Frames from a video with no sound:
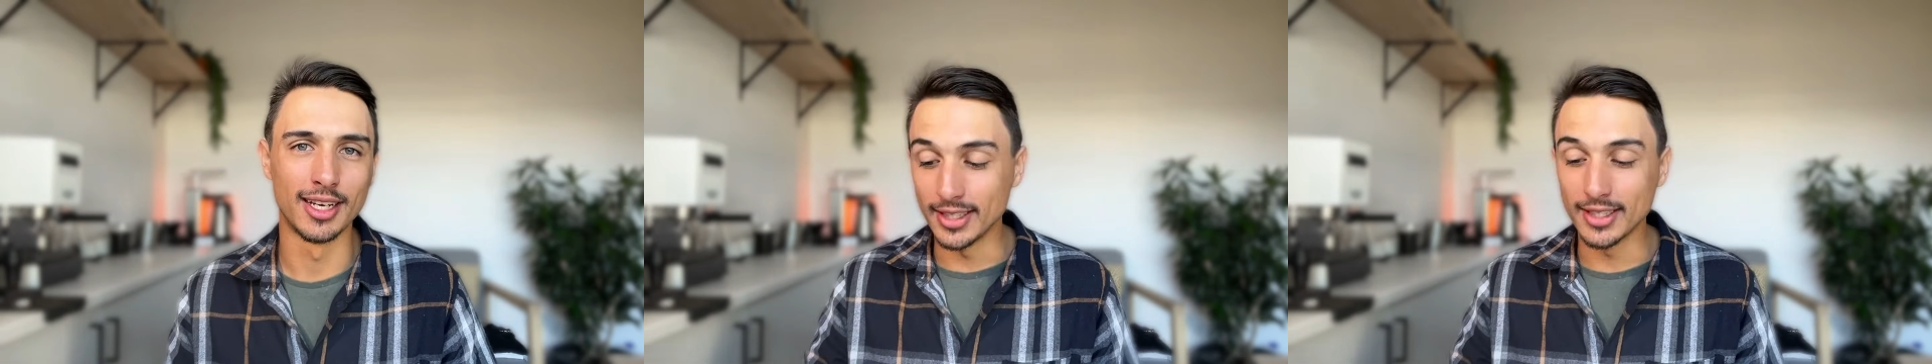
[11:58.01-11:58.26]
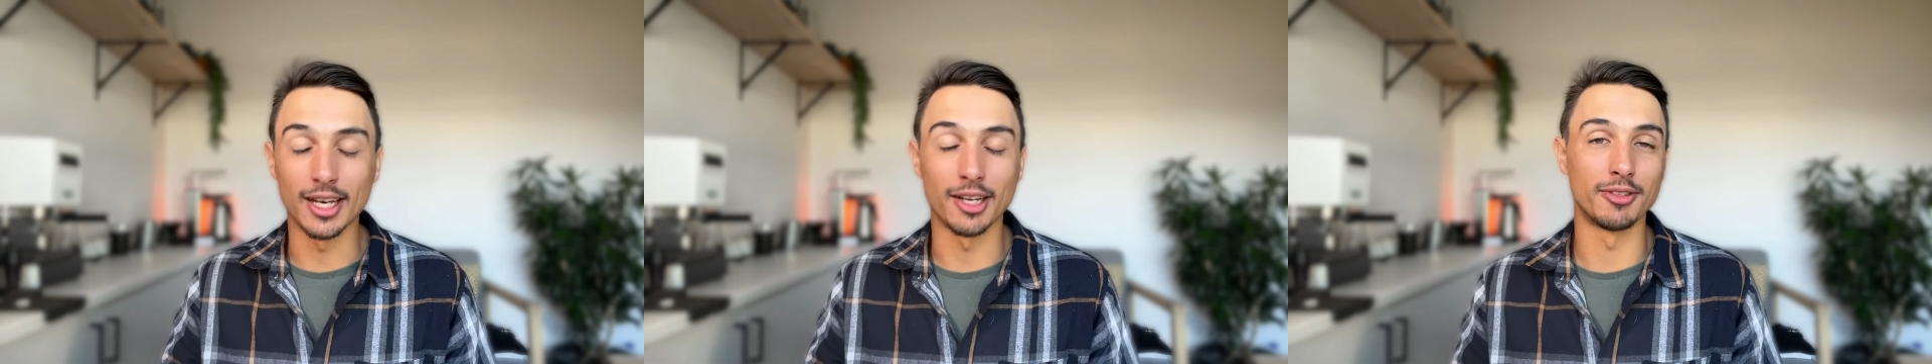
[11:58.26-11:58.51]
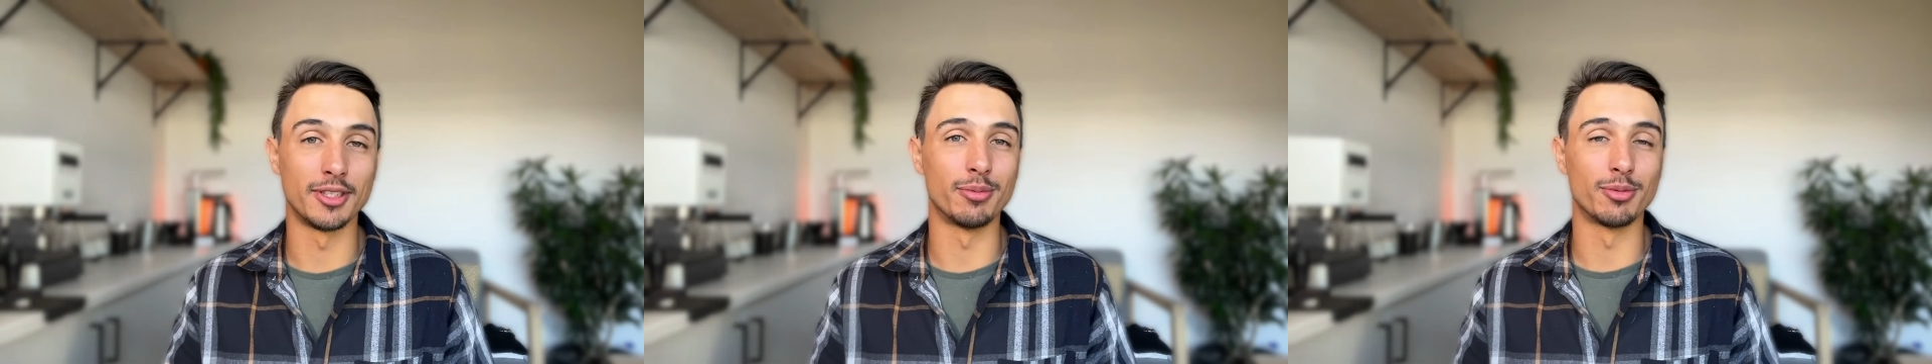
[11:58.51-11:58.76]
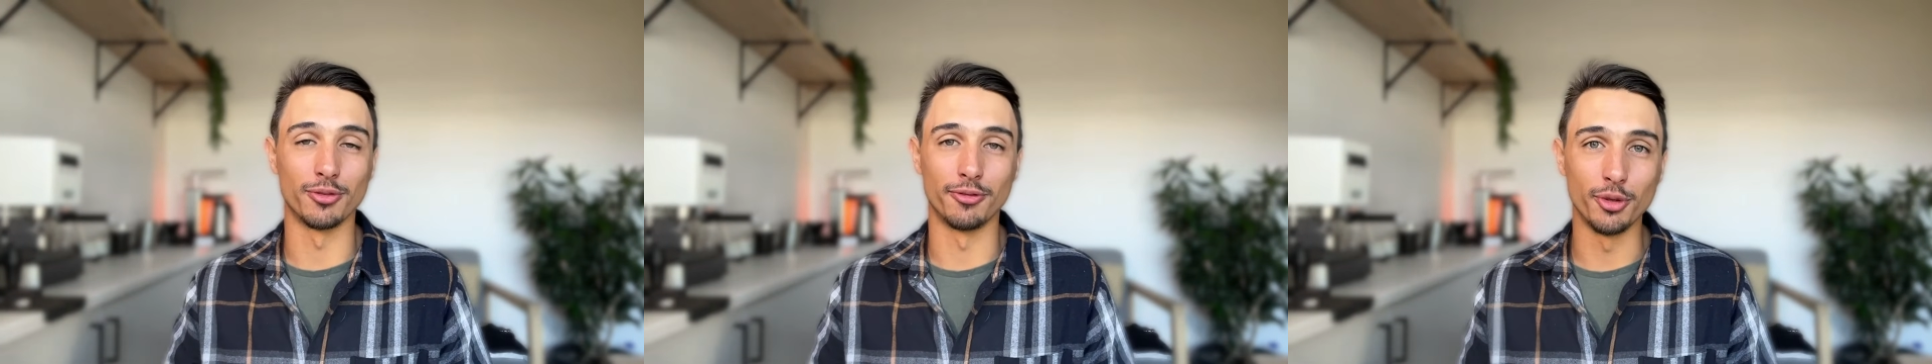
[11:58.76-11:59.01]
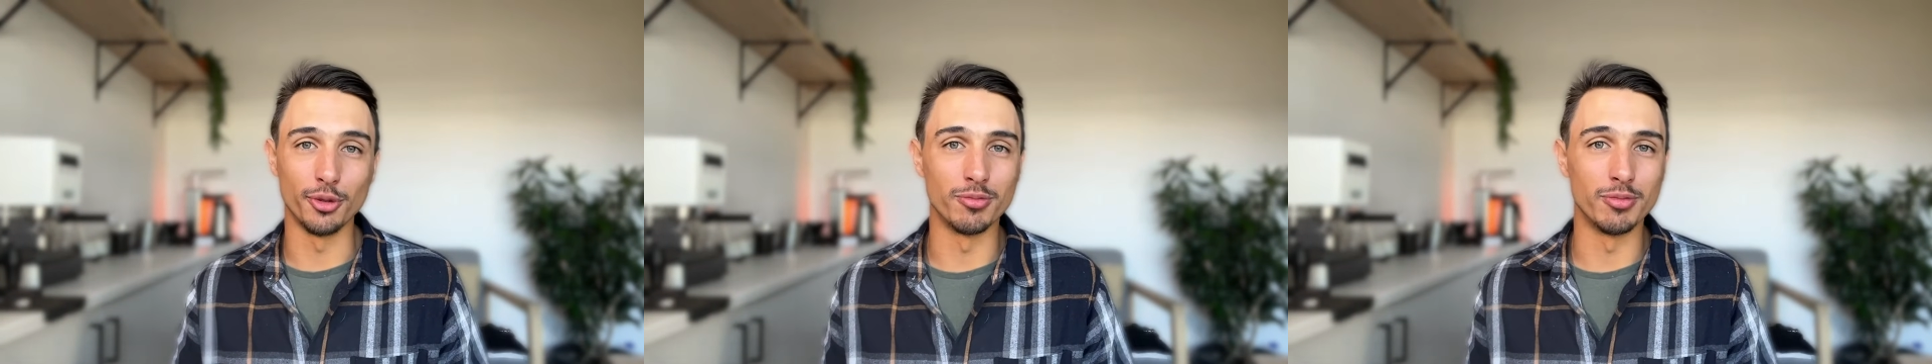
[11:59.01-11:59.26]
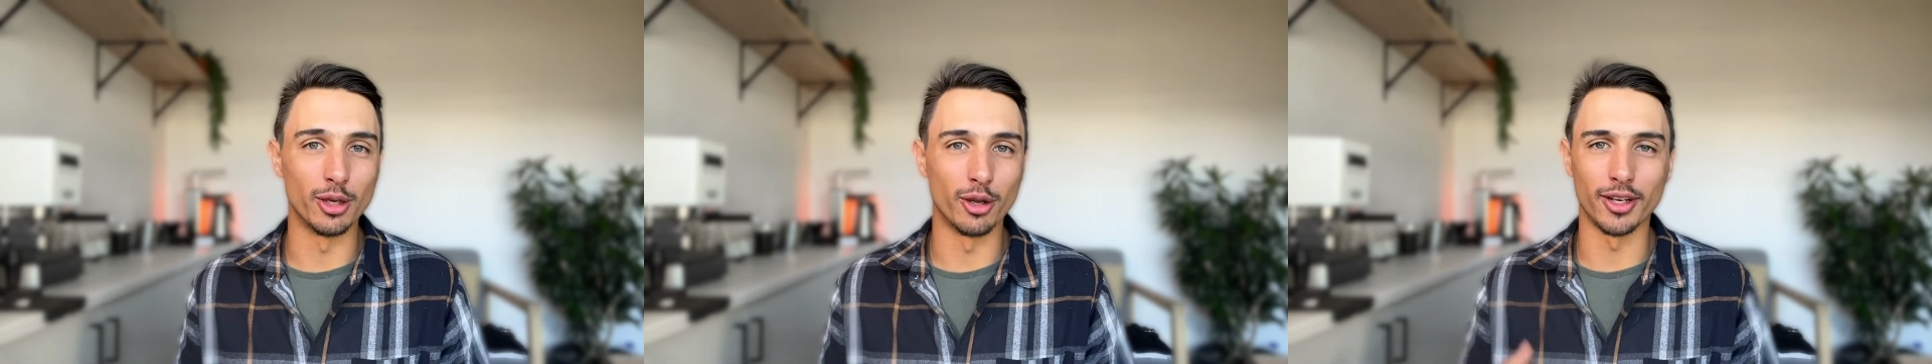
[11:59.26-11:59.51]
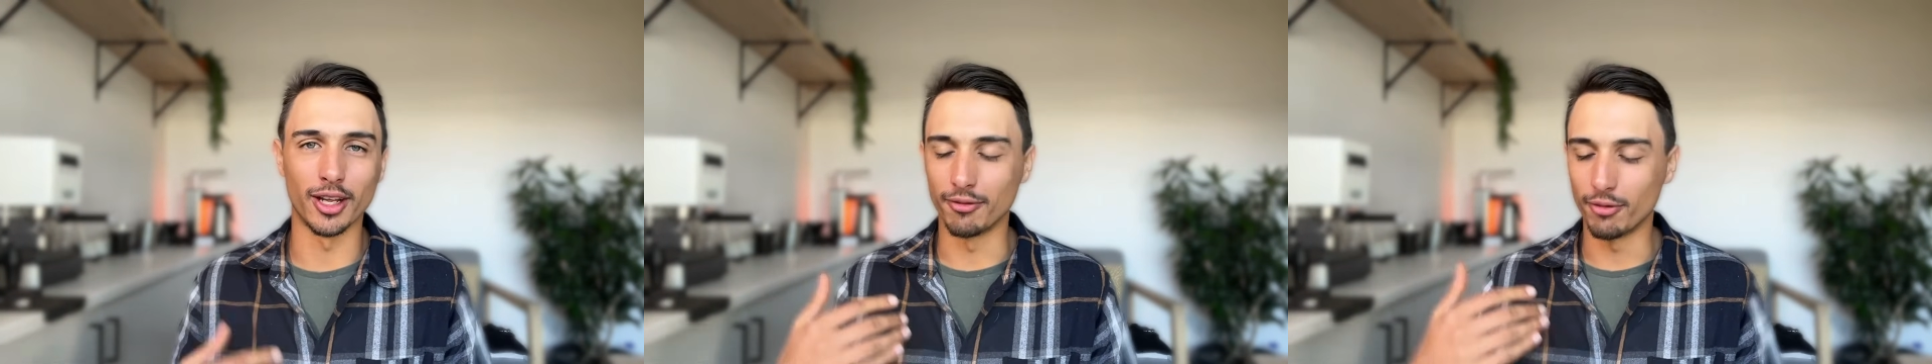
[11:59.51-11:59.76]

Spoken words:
These kind of steps confuse me a lot.